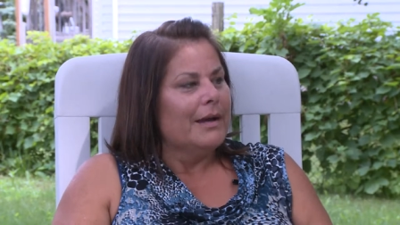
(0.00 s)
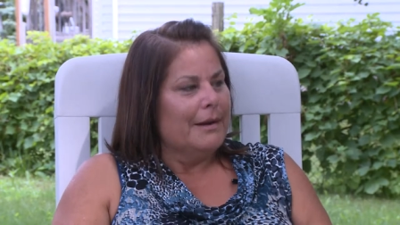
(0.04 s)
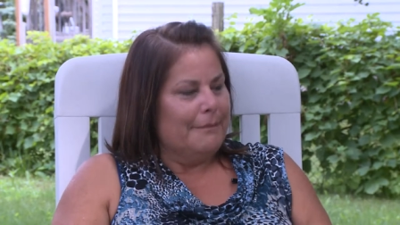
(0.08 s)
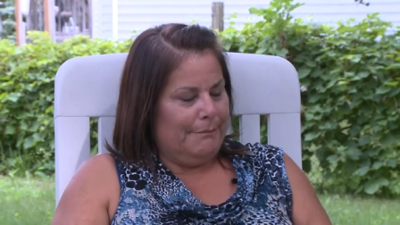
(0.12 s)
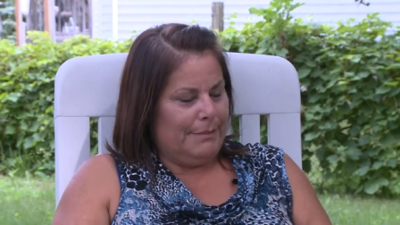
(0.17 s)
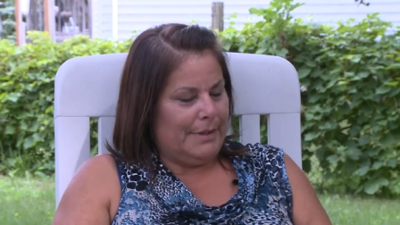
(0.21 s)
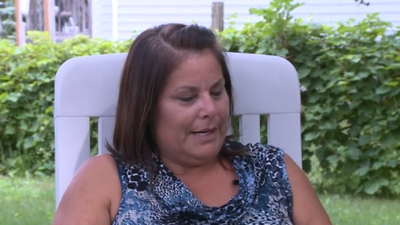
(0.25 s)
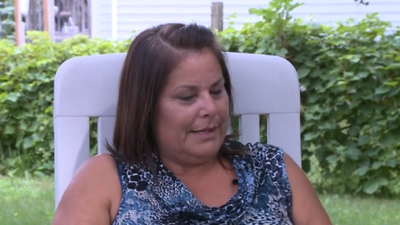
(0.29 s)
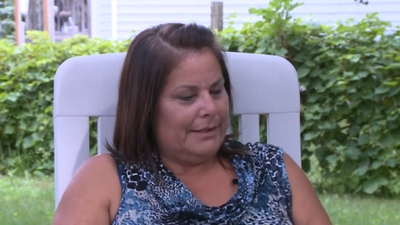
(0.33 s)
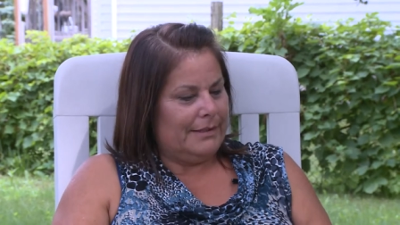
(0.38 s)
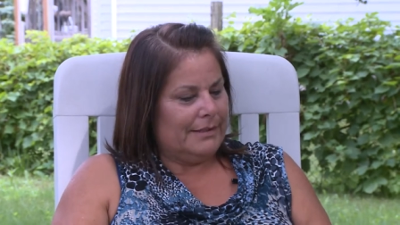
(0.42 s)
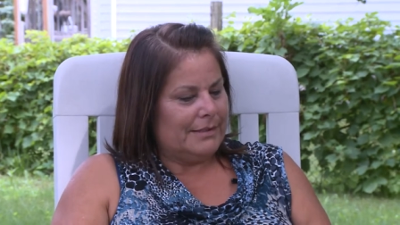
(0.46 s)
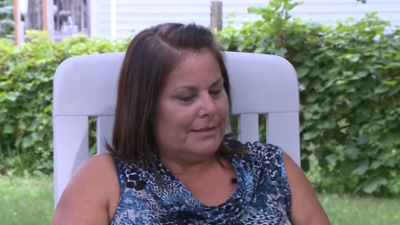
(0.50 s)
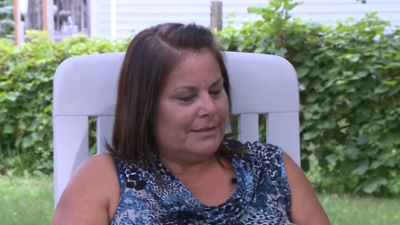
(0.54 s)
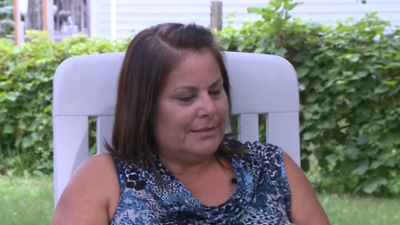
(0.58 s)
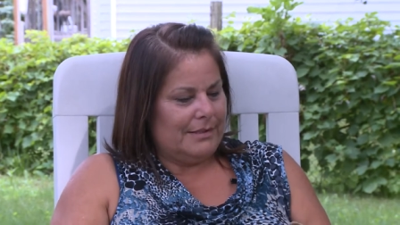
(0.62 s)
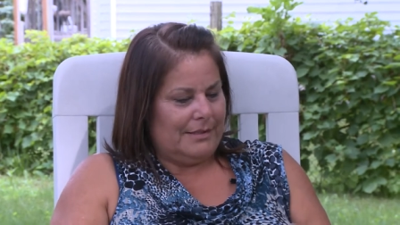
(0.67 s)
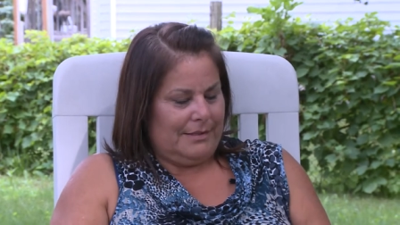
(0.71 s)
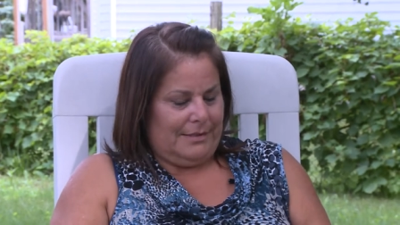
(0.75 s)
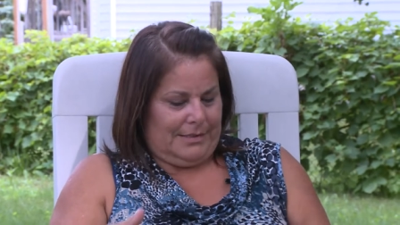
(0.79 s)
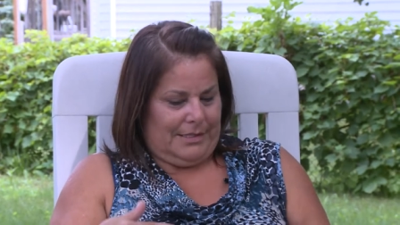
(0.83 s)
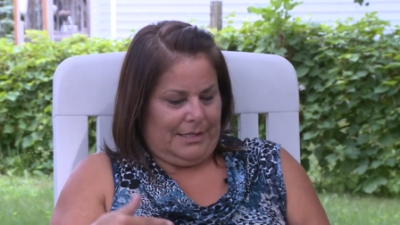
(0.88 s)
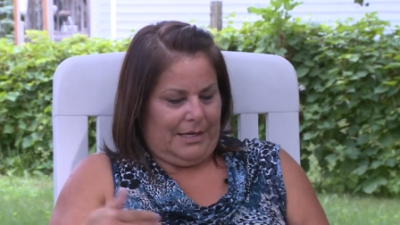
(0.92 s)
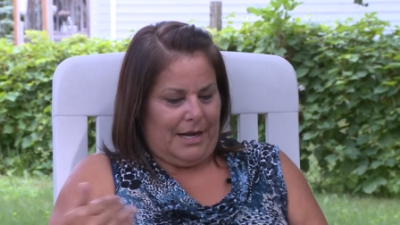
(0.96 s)
but
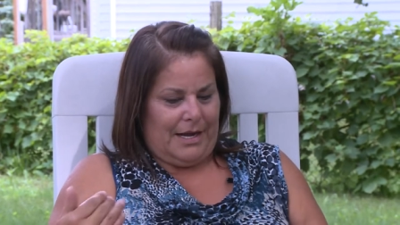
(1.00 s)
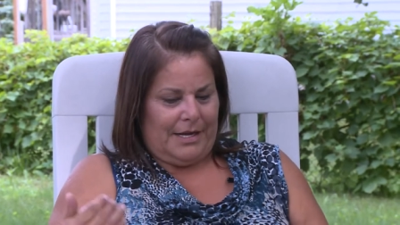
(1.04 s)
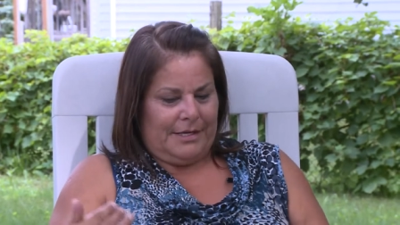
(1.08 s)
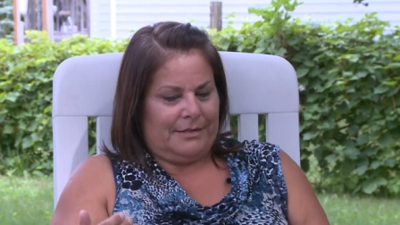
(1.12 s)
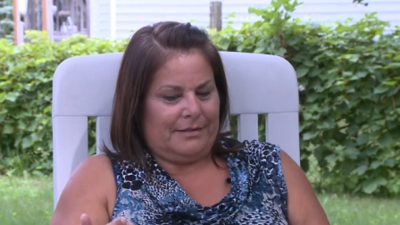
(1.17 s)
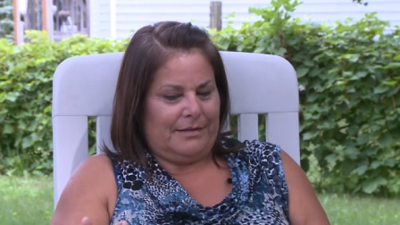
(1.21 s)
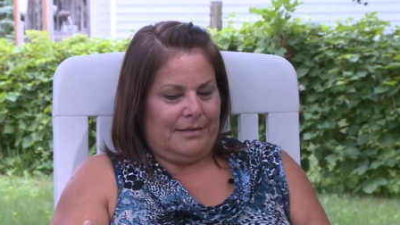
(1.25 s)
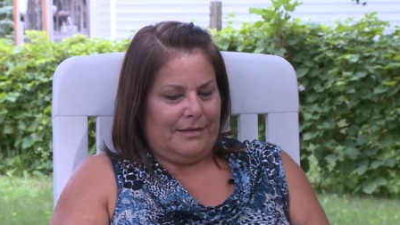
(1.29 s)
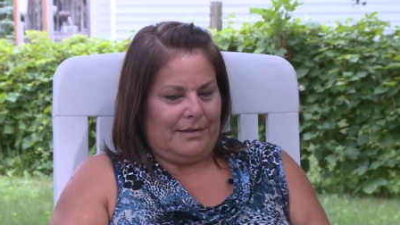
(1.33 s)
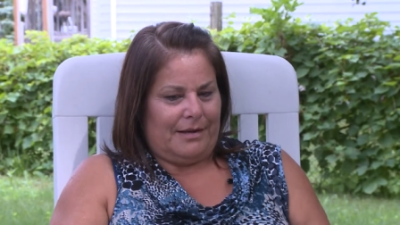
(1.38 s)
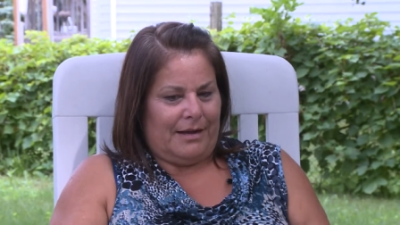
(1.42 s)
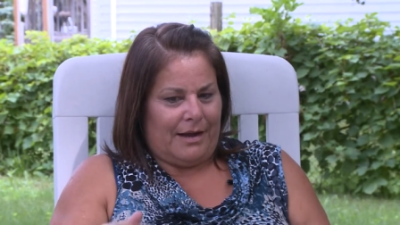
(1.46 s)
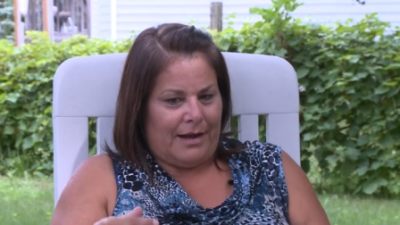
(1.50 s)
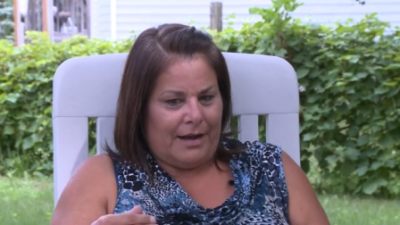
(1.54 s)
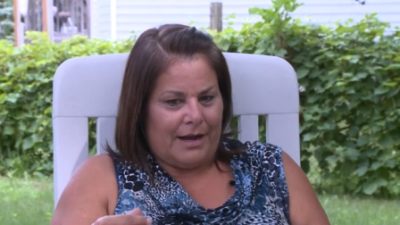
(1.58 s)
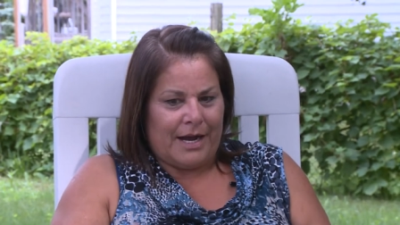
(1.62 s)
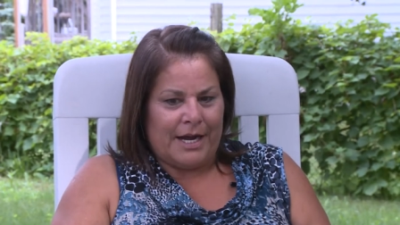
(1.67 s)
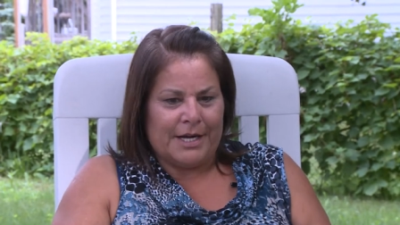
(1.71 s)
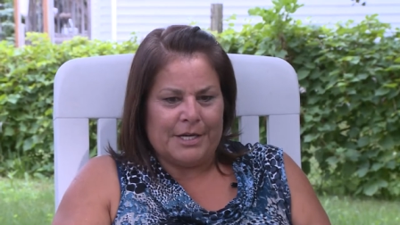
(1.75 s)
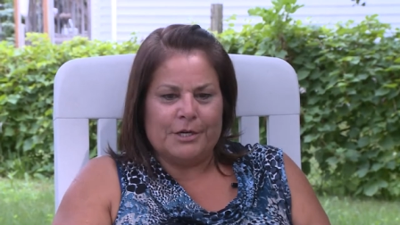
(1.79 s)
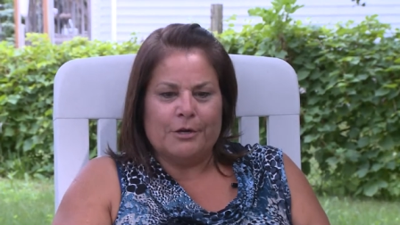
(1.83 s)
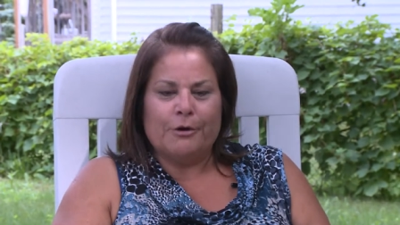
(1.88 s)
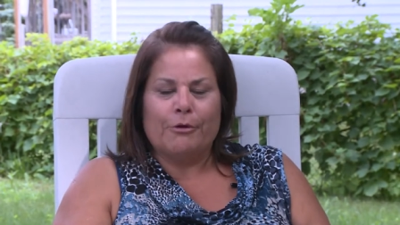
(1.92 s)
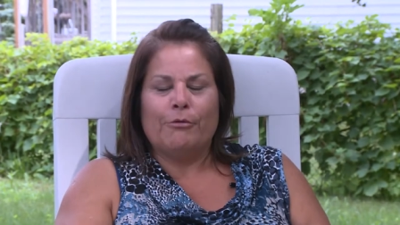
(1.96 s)
uh, I
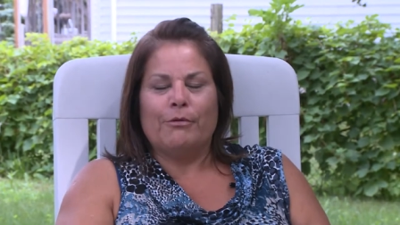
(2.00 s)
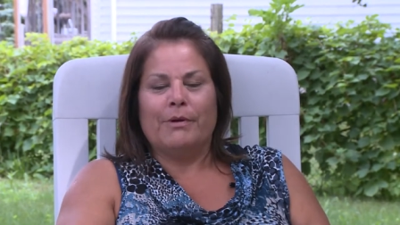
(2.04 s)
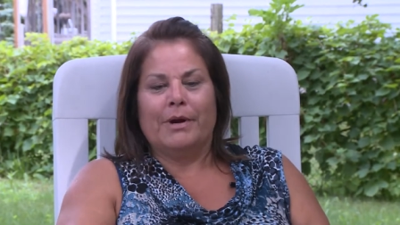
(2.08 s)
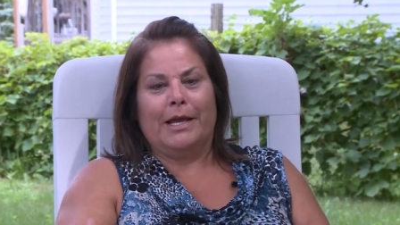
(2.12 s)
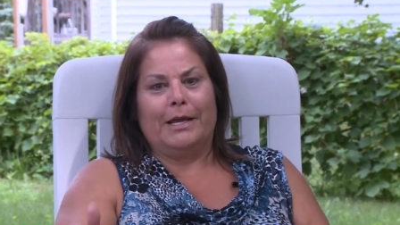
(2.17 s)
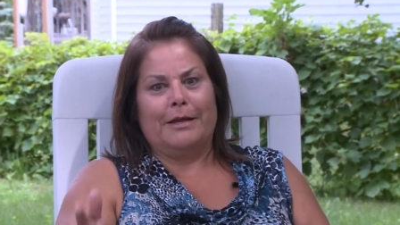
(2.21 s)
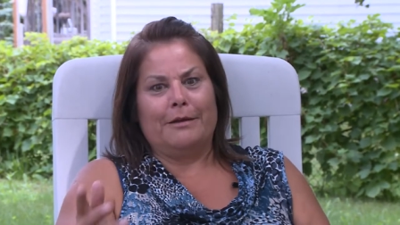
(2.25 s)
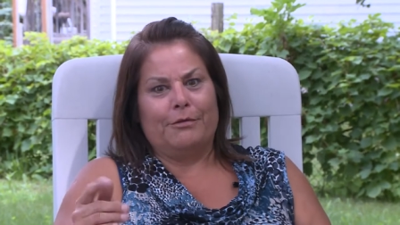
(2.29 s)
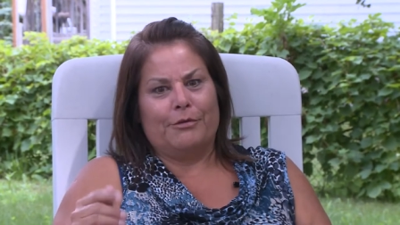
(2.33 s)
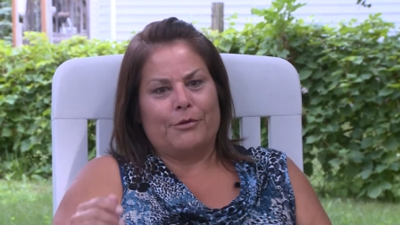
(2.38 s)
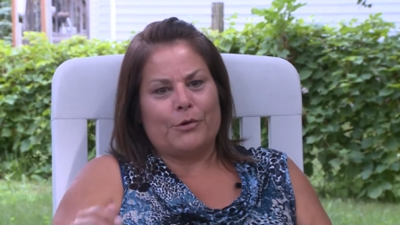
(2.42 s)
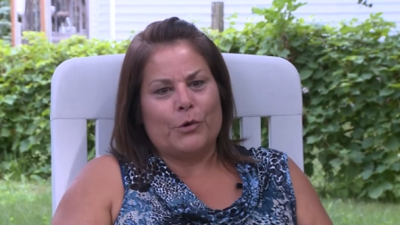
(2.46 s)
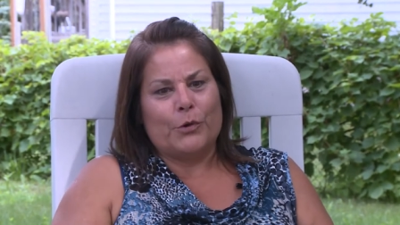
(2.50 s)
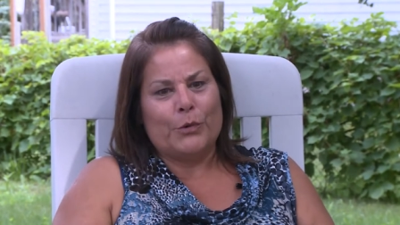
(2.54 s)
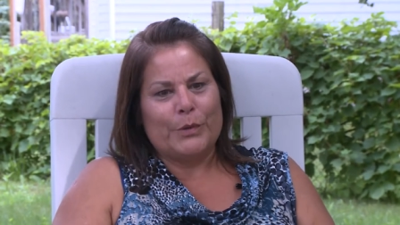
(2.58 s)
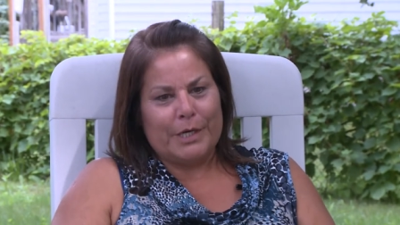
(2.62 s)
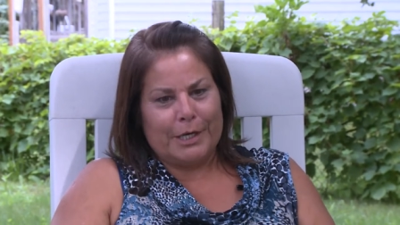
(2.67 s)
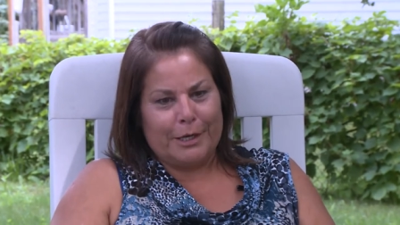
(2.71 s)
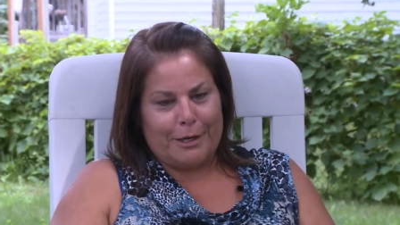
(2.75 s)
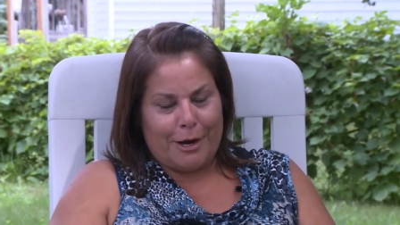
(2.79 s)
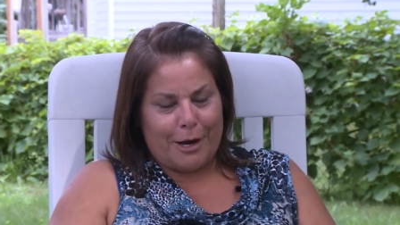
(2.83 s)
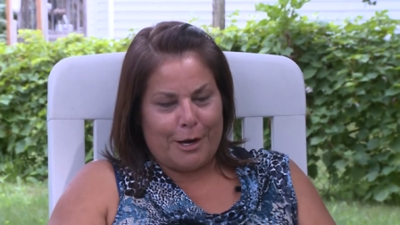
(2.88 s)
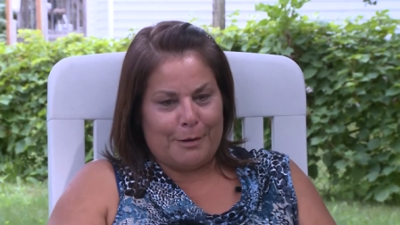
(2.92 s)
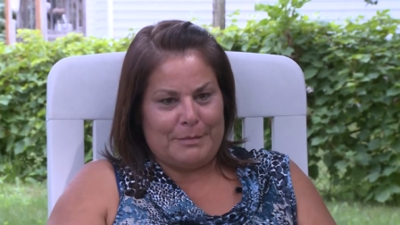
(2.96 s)
I know when I can throw
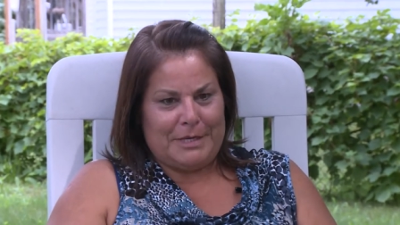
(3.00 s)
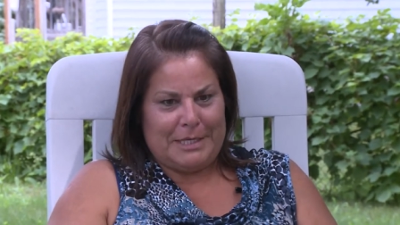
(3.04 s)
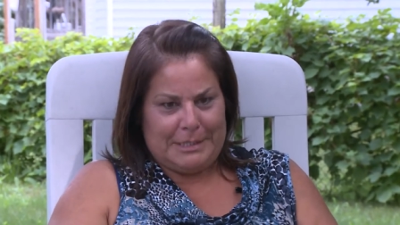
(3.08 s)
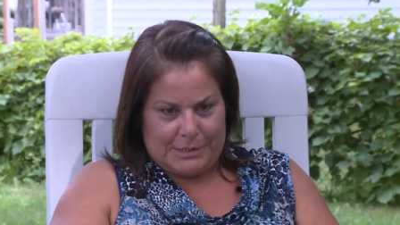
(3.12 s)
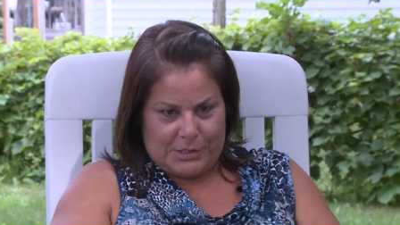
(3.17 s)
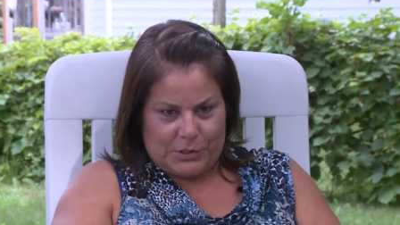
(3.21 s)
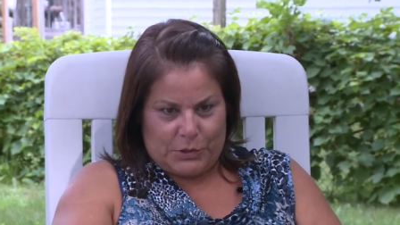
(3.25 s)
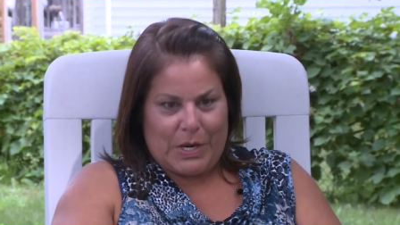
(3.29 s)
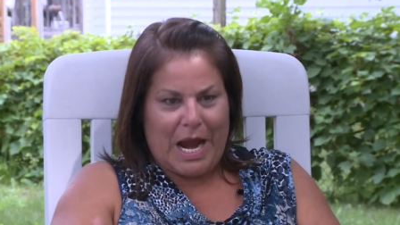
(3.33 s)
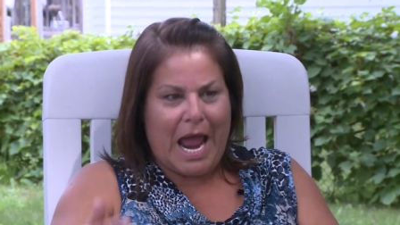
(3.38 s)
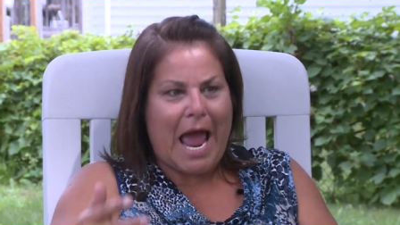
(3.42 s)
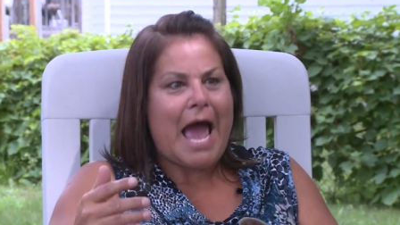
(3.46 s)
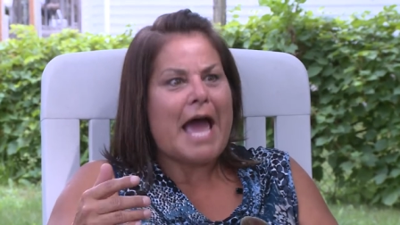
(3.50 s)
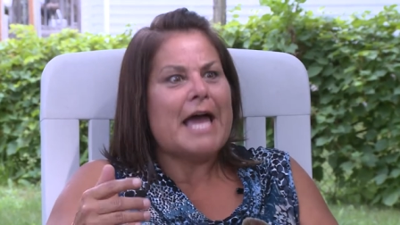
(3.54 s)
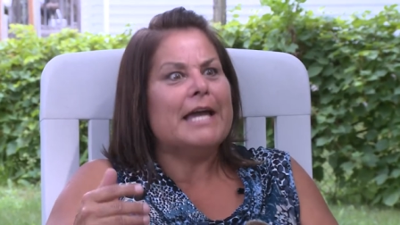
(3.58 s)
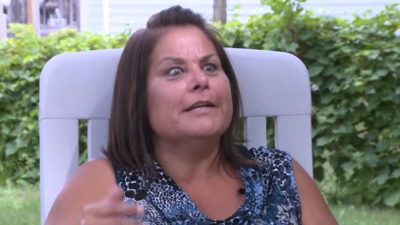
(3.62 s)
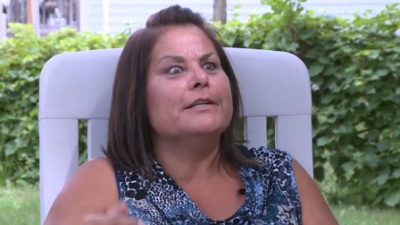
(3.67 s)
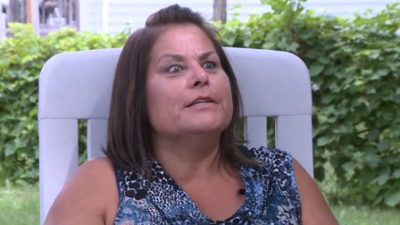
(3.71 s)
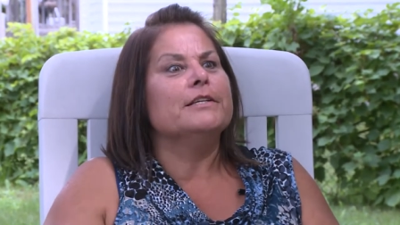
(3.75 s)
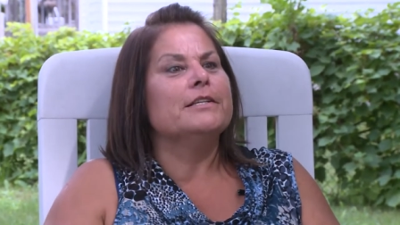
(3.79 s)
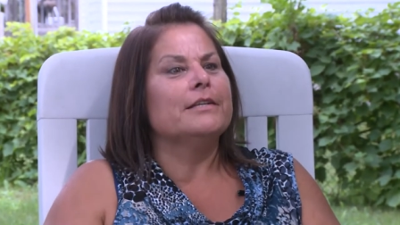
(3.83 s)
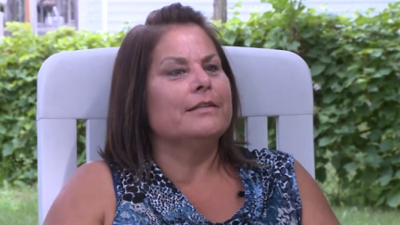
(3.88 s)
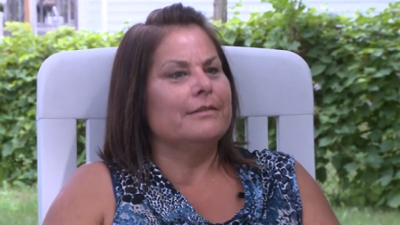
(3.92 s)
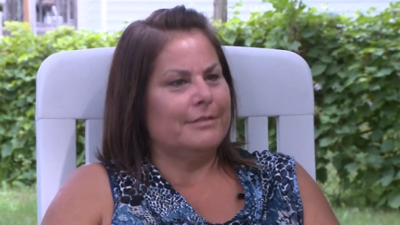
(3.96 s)
in comments or
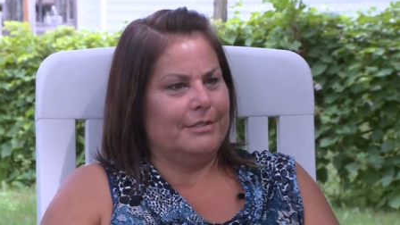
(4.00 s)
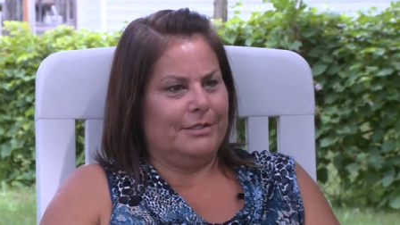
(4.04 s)
add